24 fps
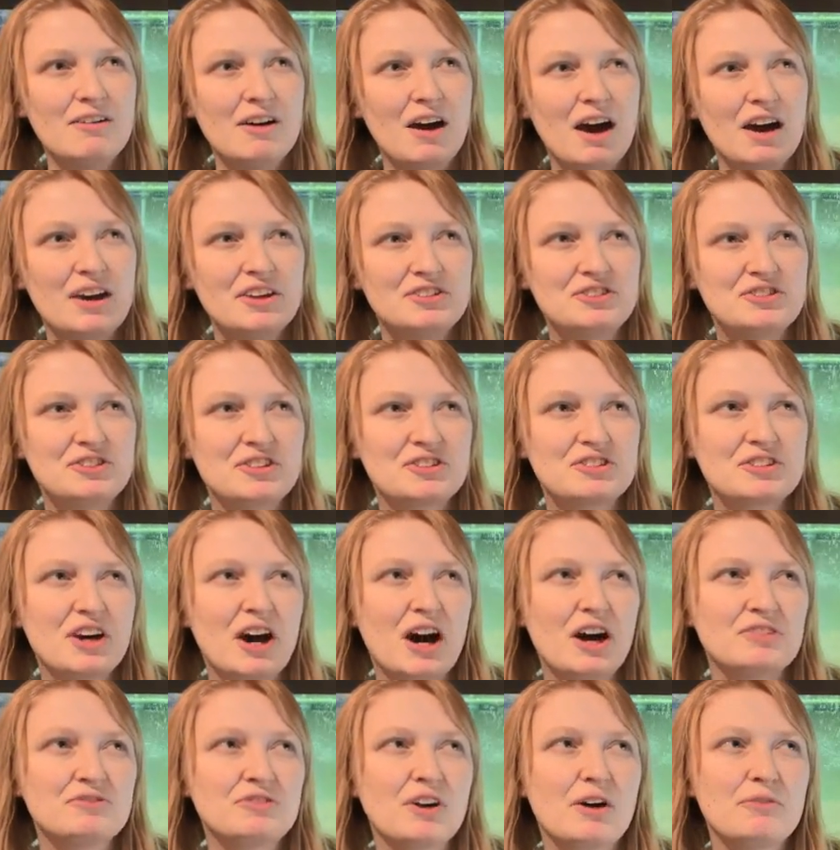it's just
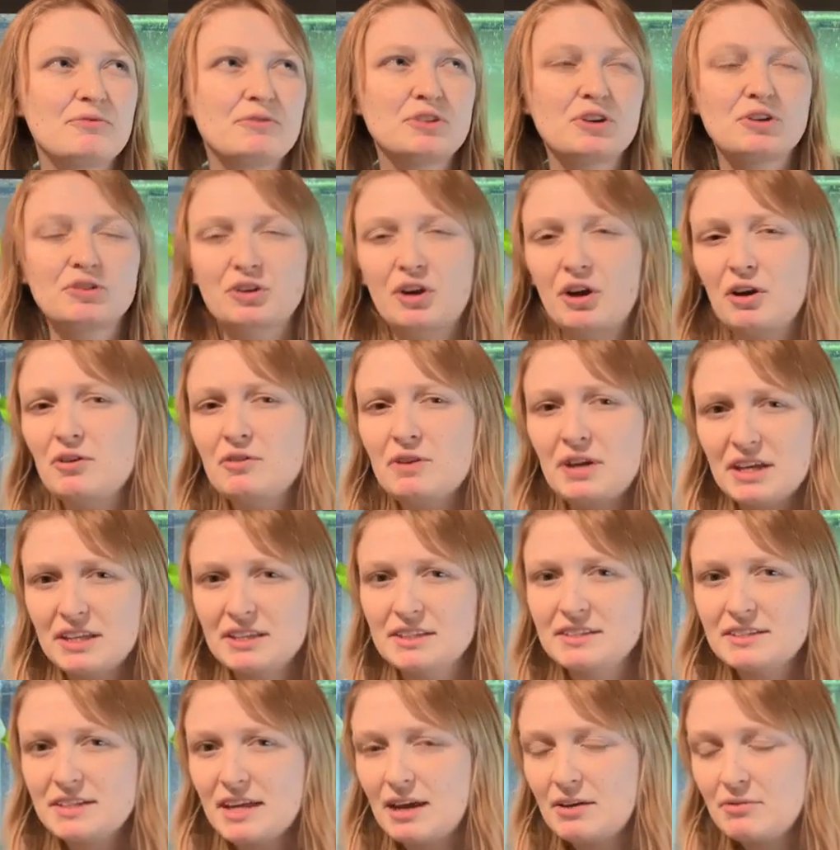I'd rather not go in
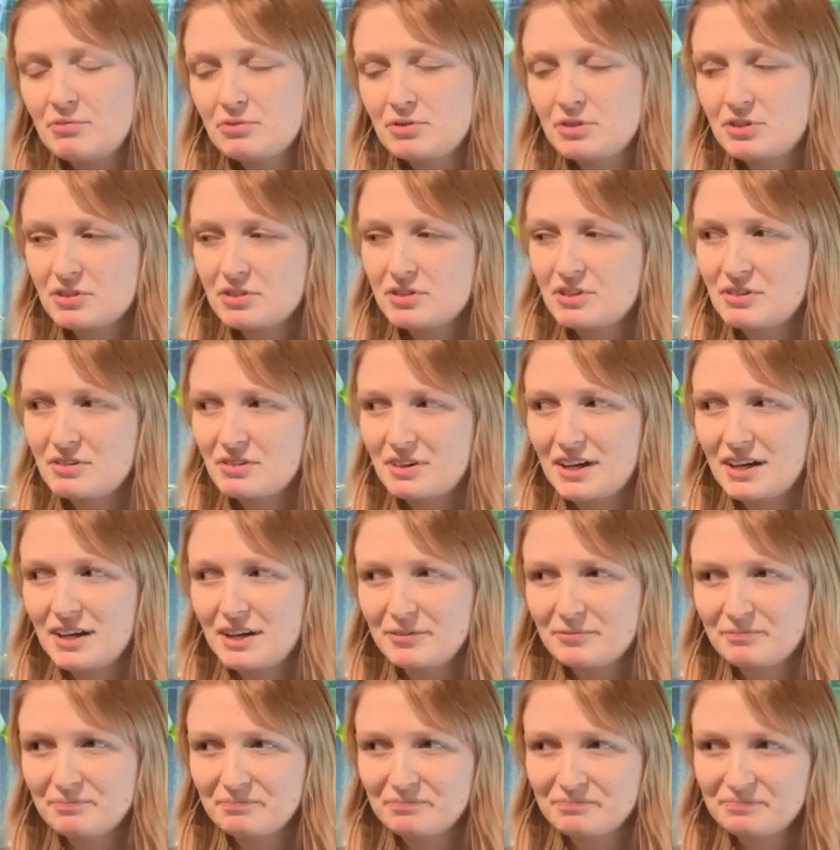depth to
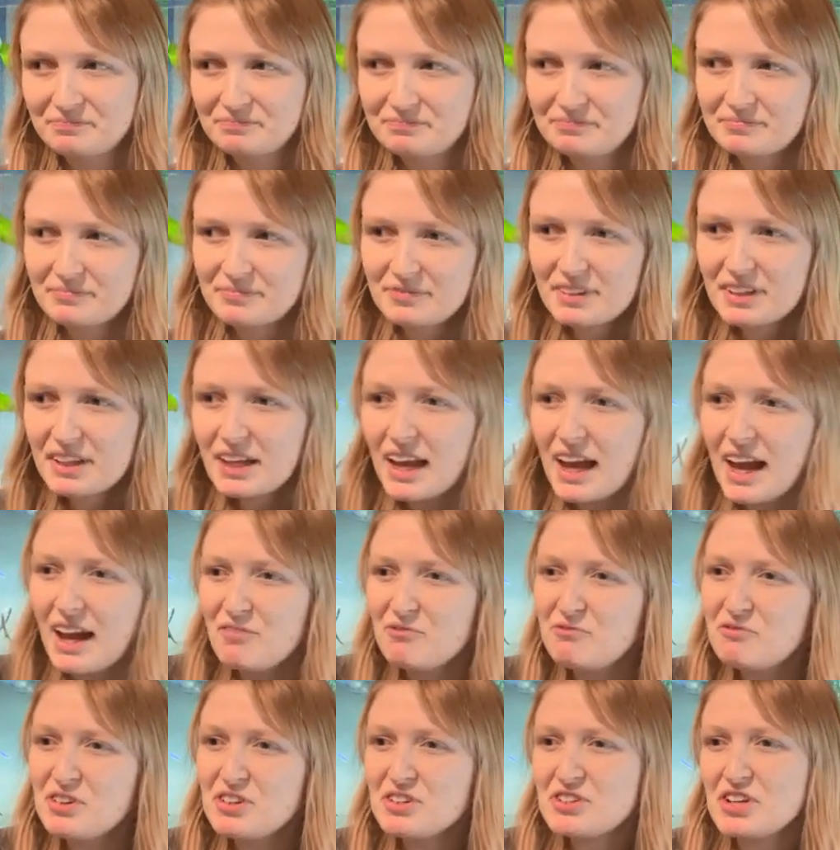it. And
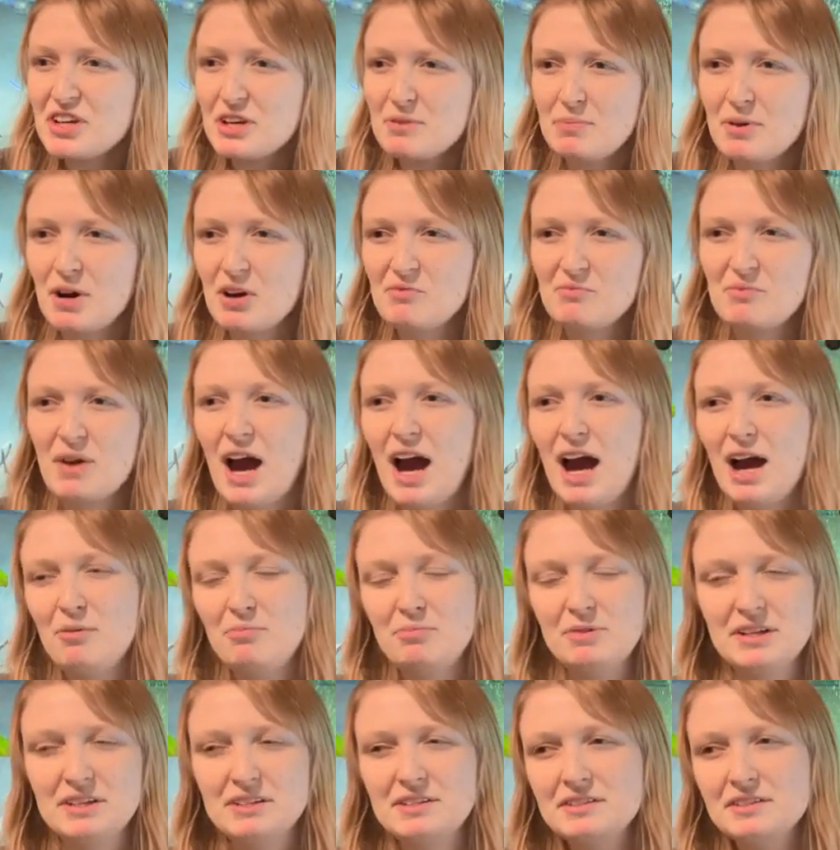fish keeping I'm
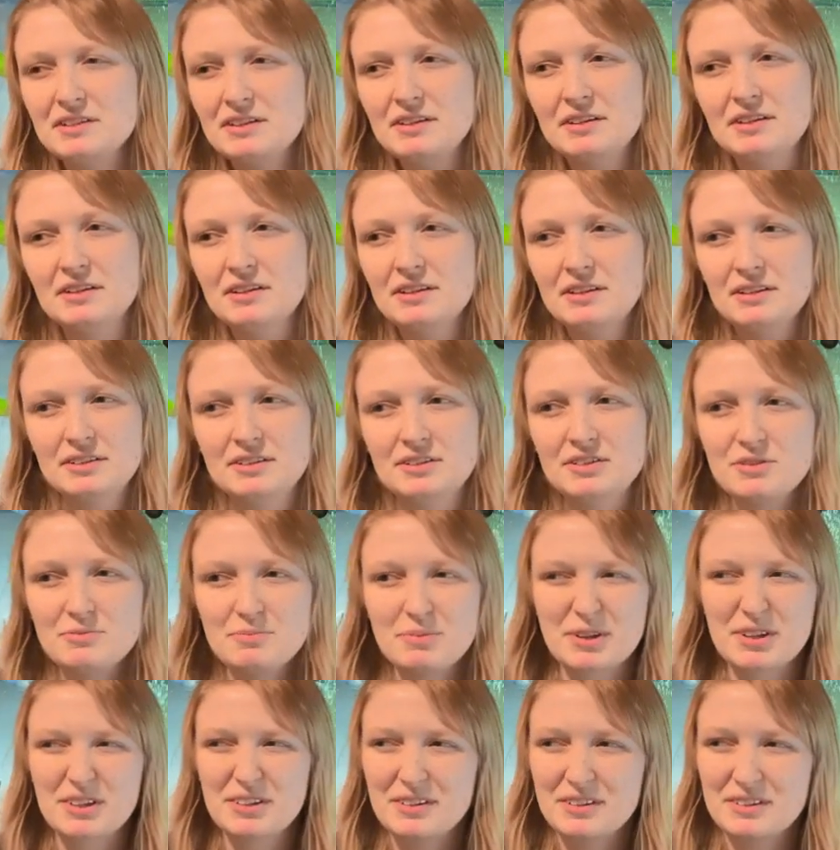happy to do,
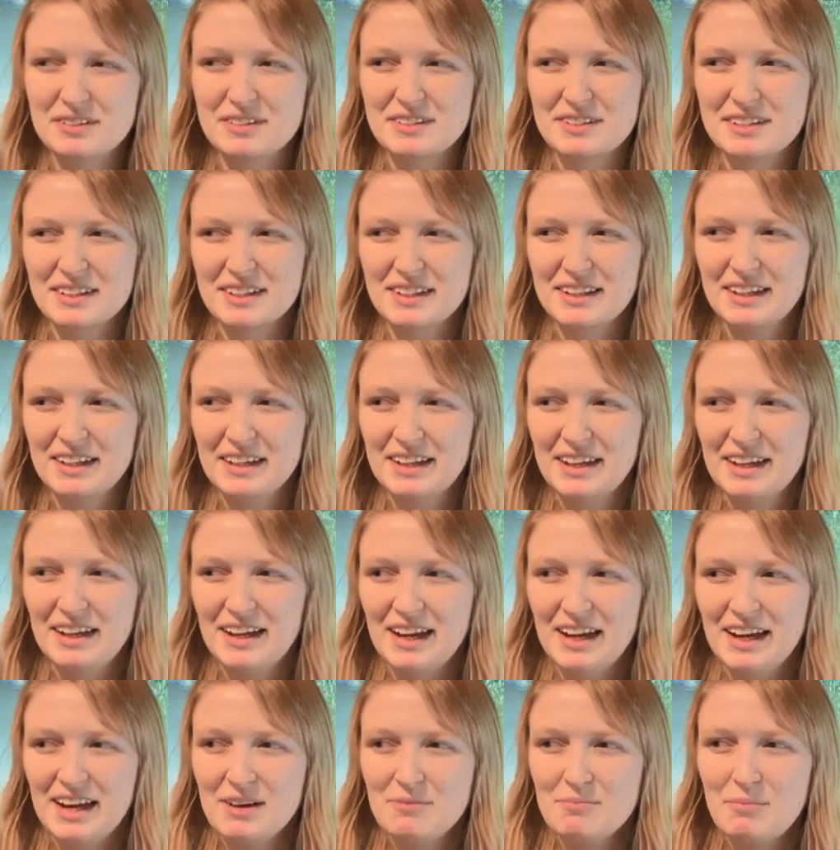because,
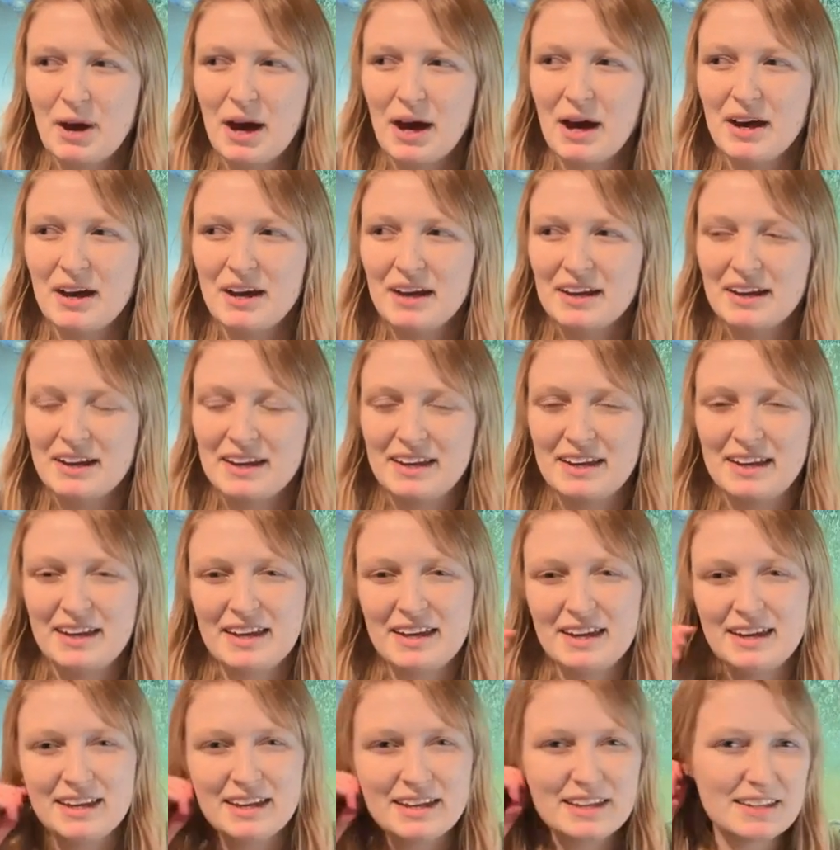but
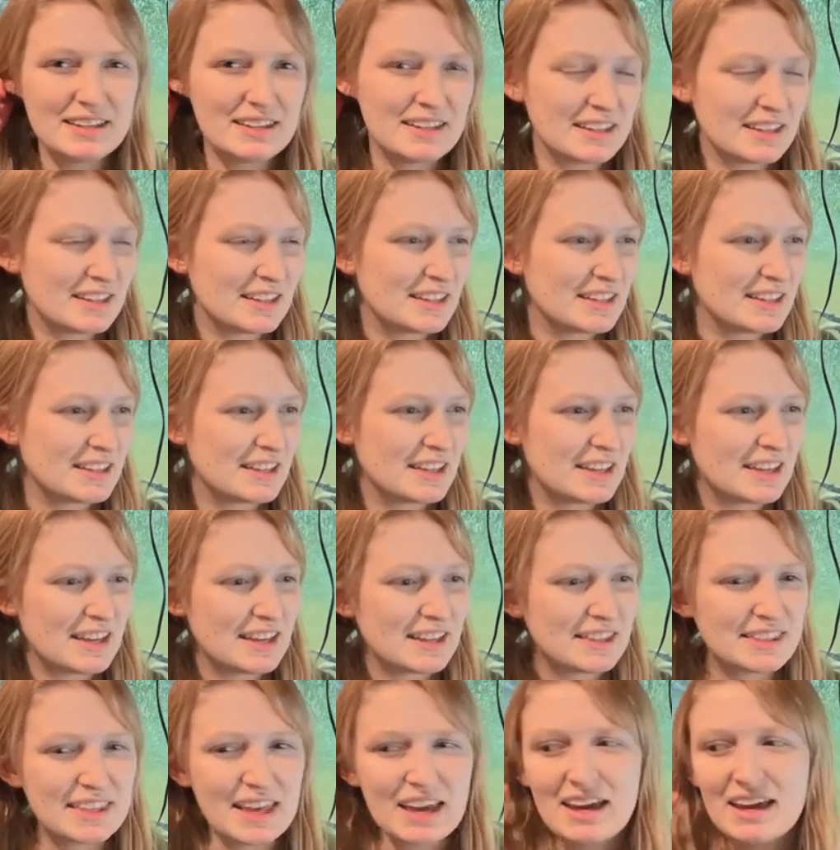it,
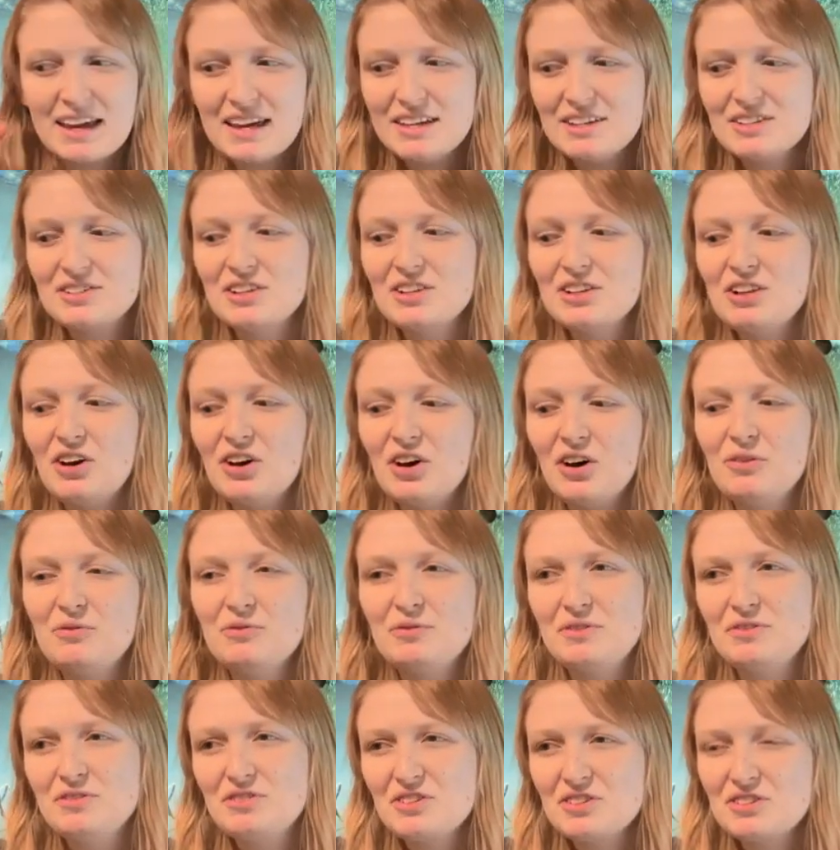there is a lot of,
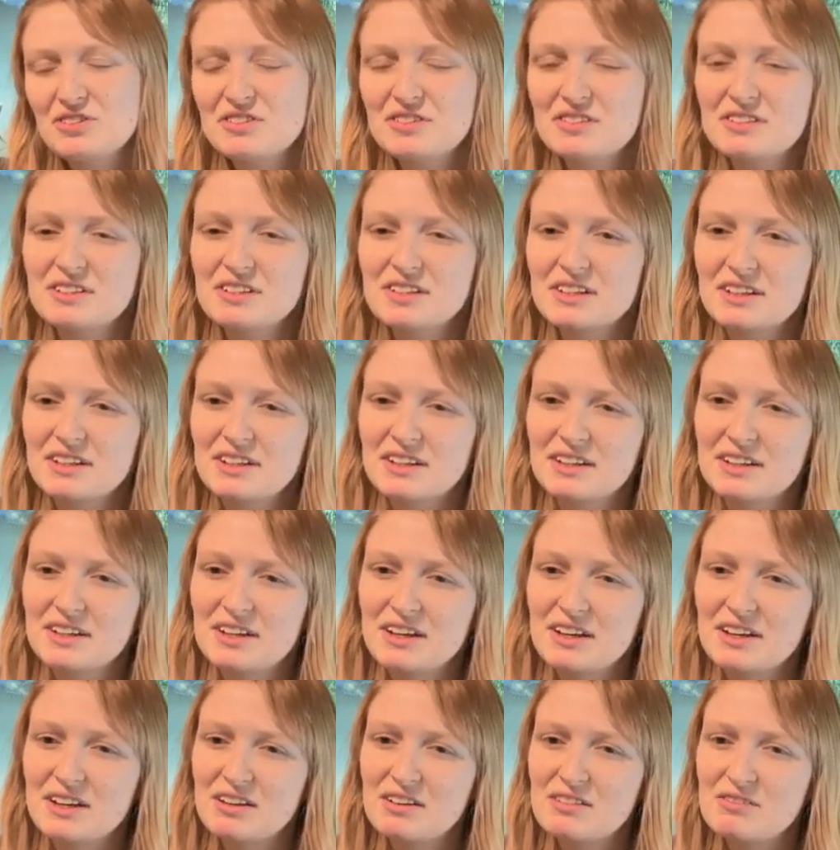just
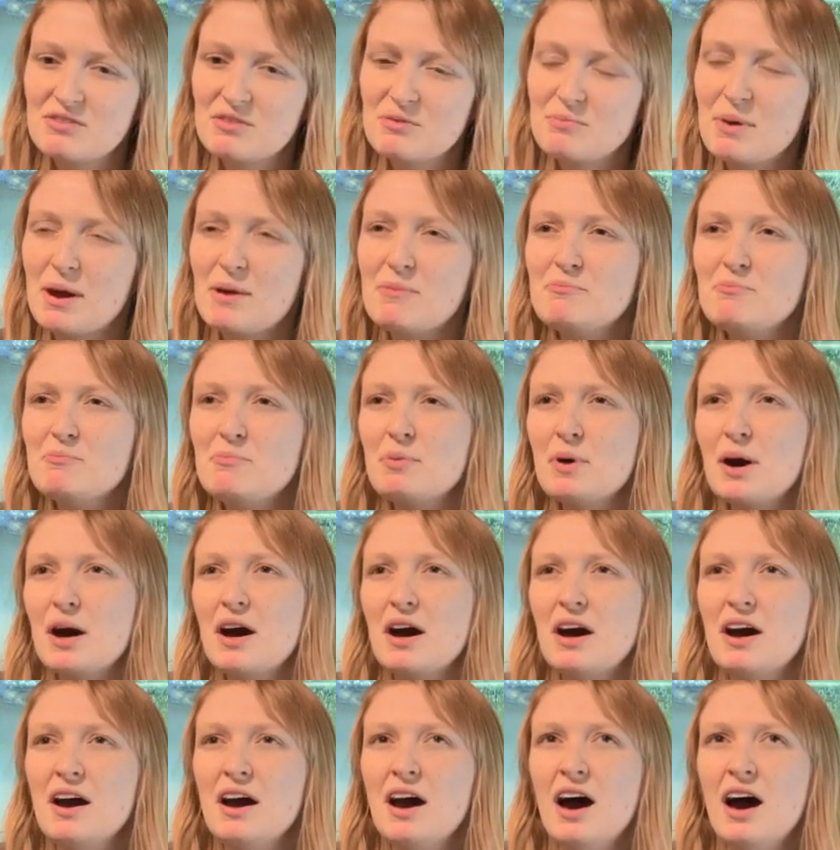remember,